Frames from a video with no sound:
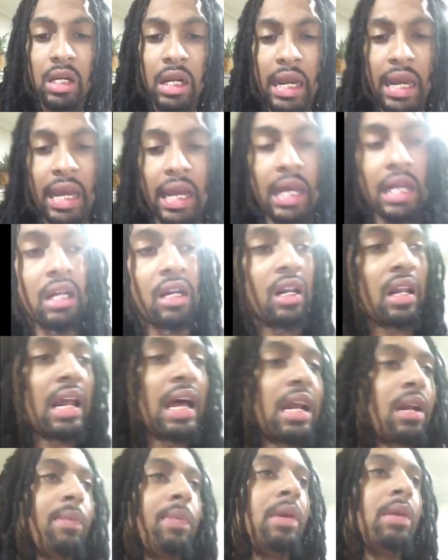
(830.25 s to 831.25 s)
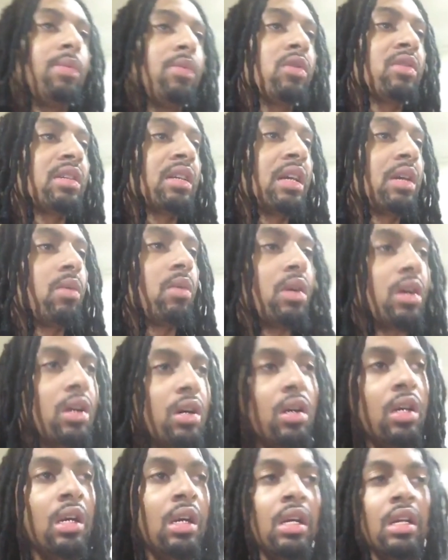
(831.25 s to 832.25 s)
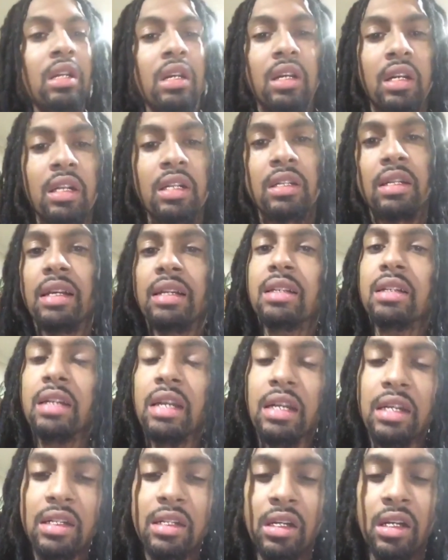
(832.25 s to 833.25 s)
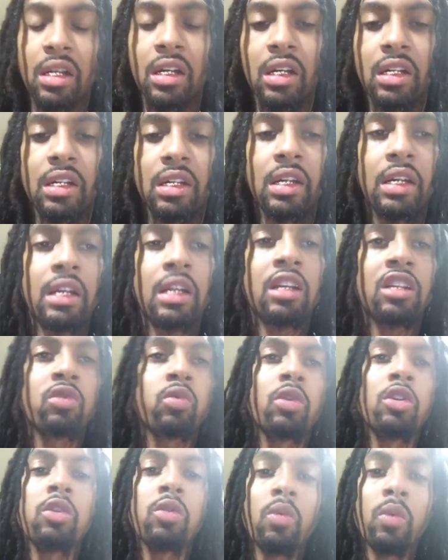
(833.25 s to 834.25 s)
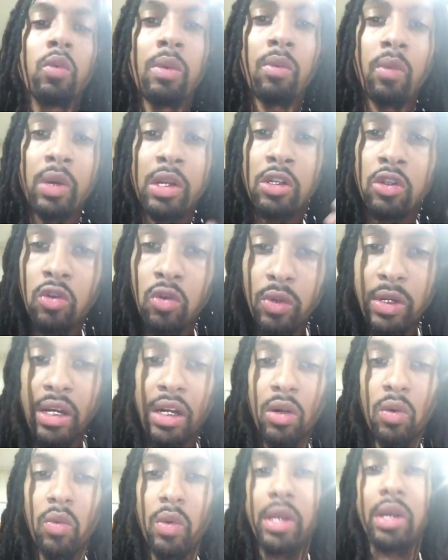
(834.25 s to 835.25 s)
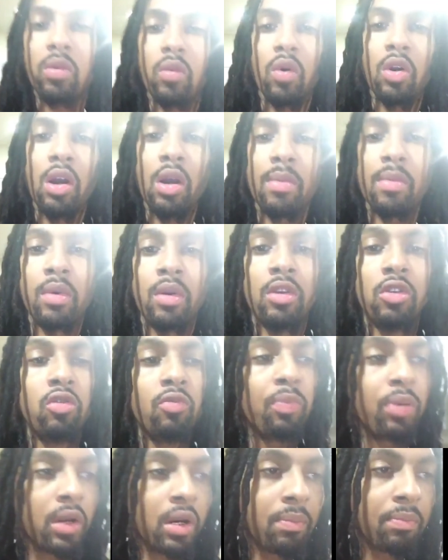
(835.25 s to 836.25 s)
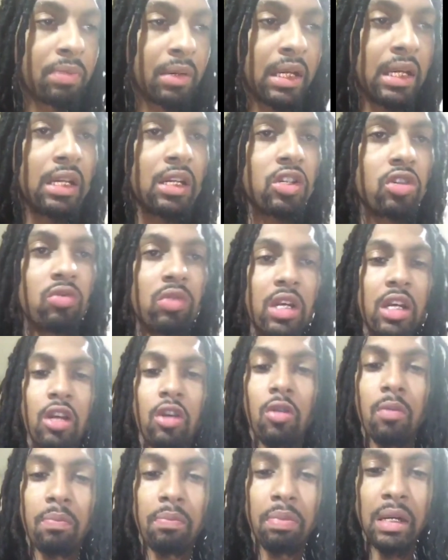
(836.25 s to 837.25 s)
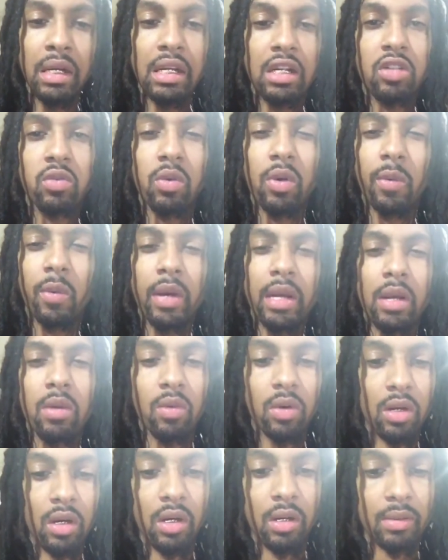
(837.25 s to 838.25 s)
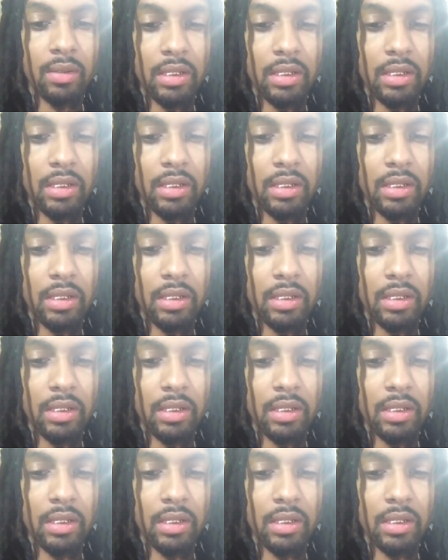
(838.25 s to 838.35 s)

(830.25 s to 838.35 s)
And a lot of people say, well, that is a good thing, because when you get a wingworm, you put bleach, you kill bleach with wingworms.